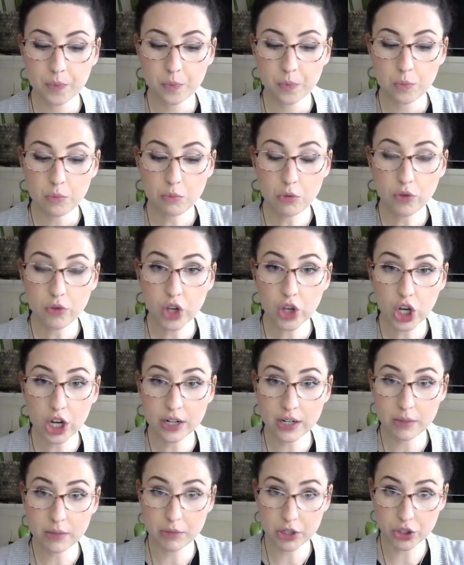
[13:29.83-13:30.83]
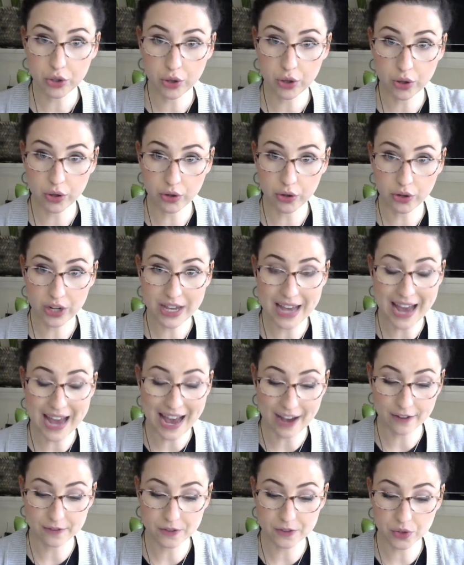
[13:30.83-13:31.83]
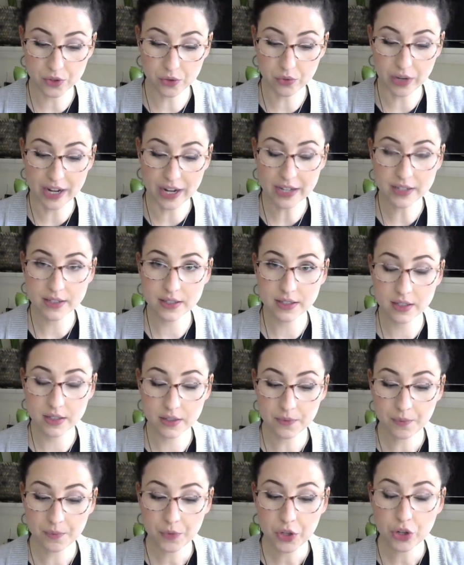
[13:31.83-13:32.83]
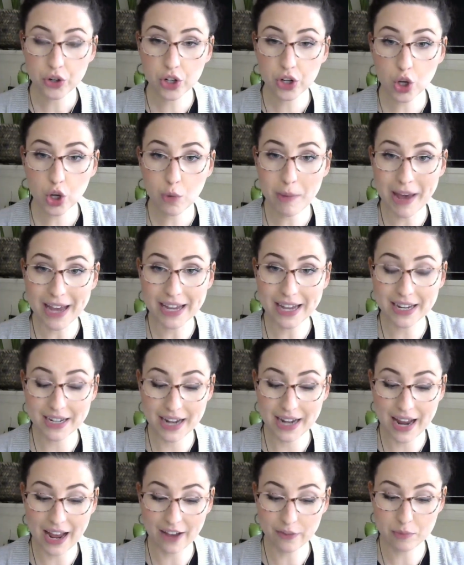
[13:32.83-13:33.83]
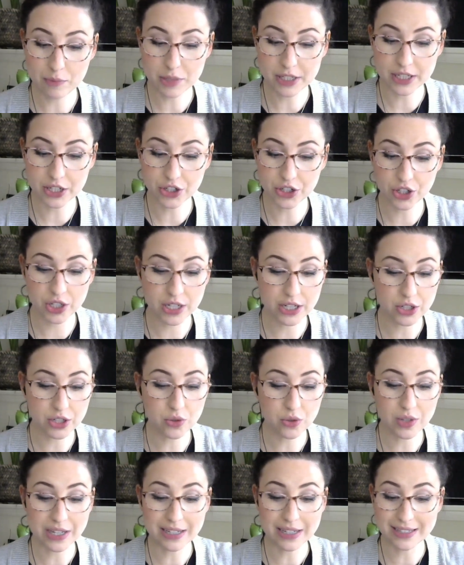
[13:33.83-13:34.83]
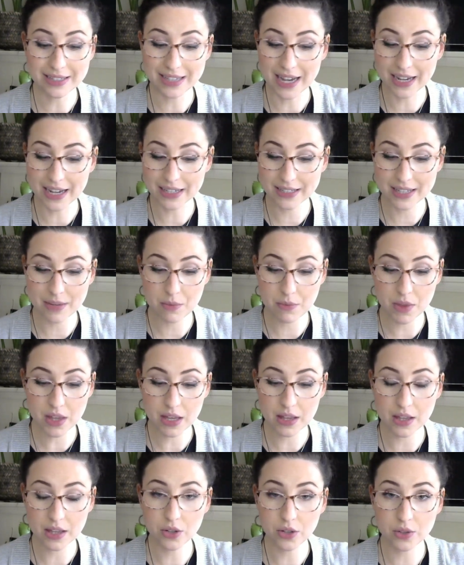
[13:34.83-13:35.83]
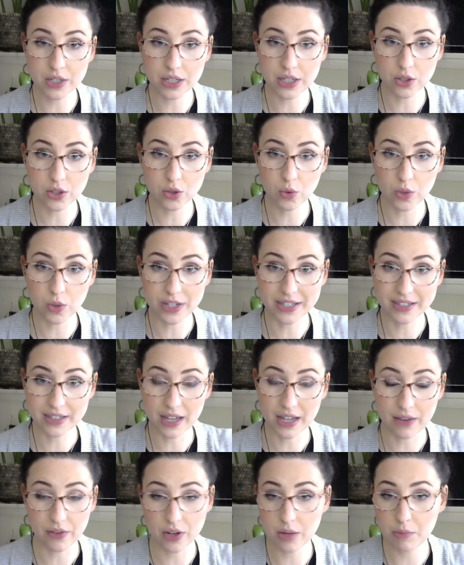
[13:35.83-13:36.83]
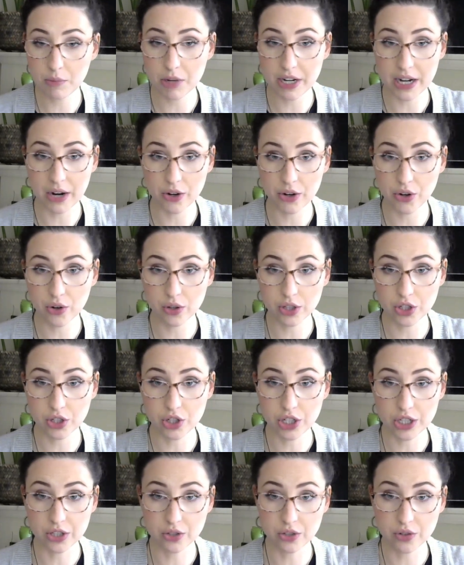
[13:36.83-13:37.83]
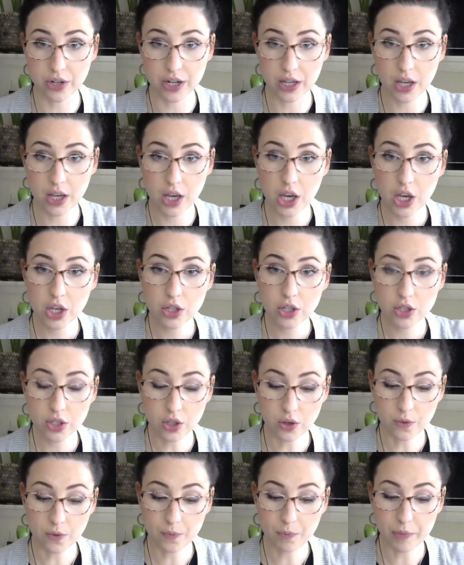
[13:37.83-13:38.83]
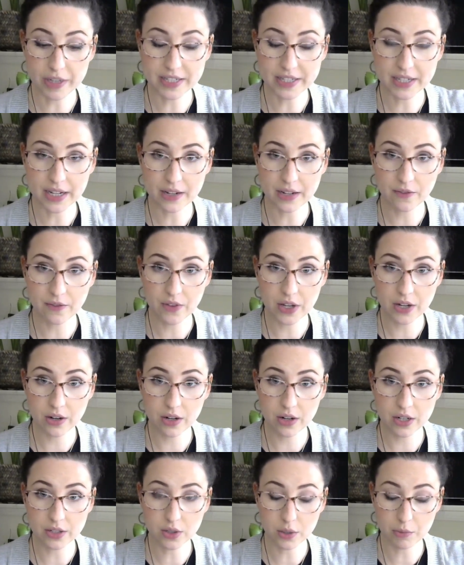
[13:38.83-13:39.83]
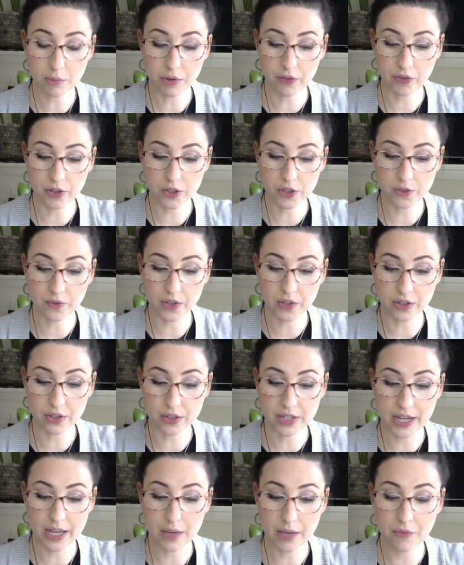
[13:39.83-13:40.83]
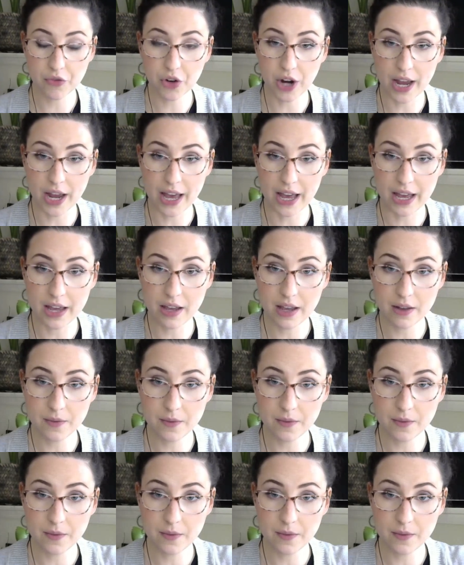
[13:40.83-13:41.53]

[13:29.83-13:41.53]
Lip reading: Moving on in measure 30 after the rests, you're going to go back into half position and do the exact same thing that you did in 27, but now you're on the G string. So my second finger is on my first finger tape for A,